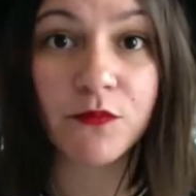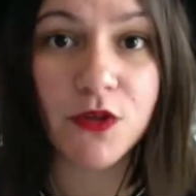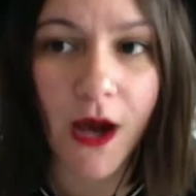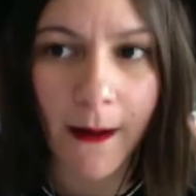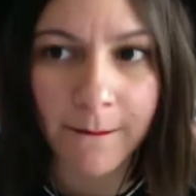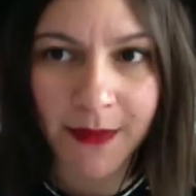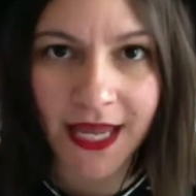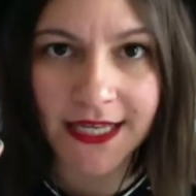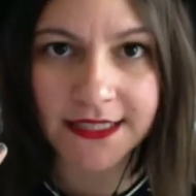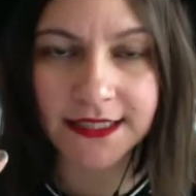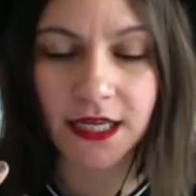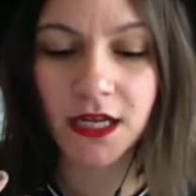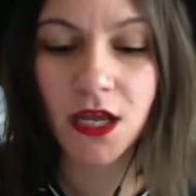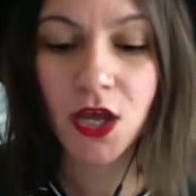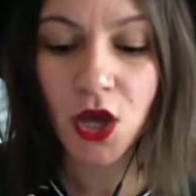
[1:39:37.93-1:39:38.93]

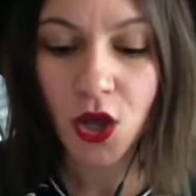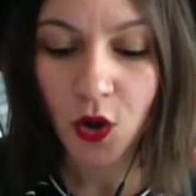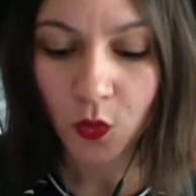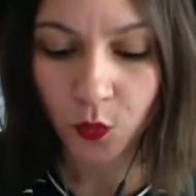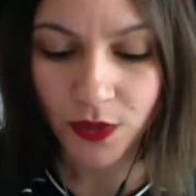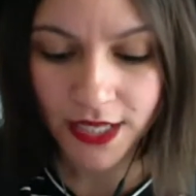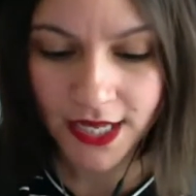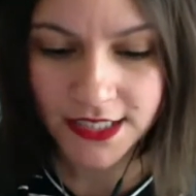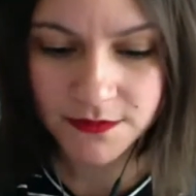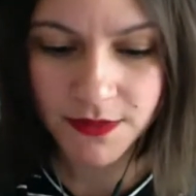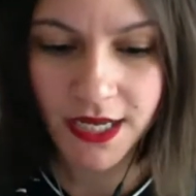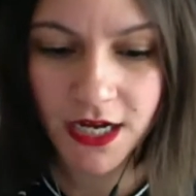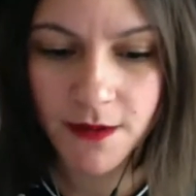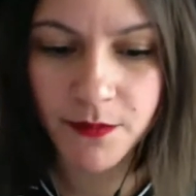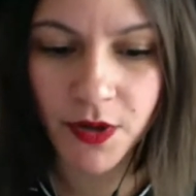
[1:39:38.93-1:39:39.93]
amazing. We, as
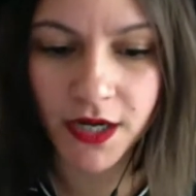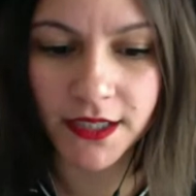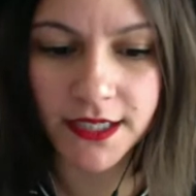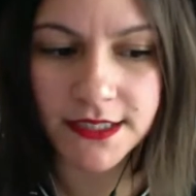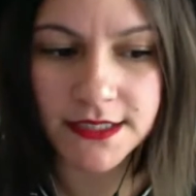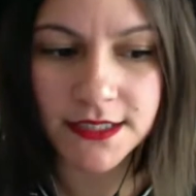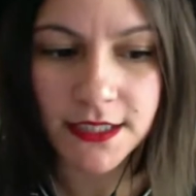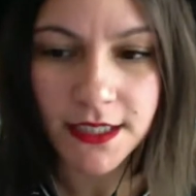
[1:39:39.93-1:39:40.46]
makeup artists,